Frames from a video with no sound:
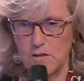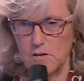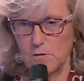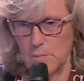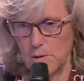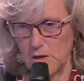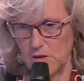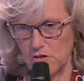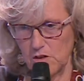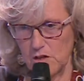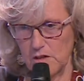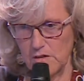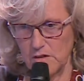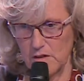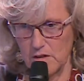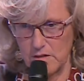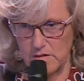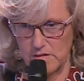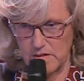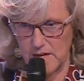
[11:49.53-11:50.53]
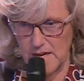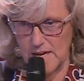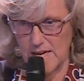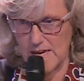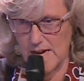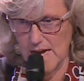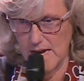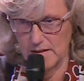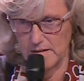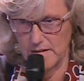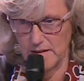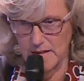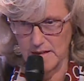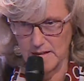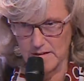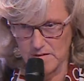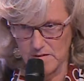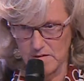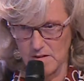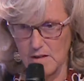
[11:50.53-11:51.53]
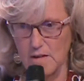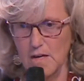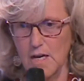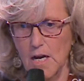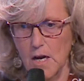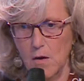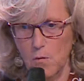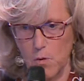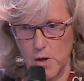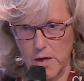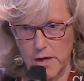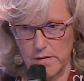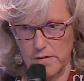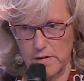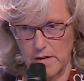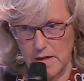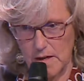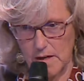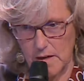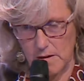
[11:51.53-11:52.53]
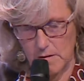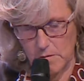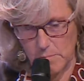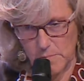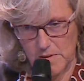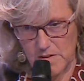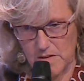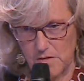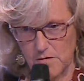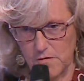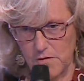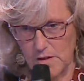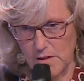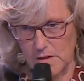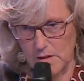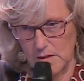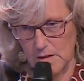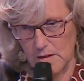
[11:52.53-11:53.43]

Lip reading: especially there is an annex where there are specific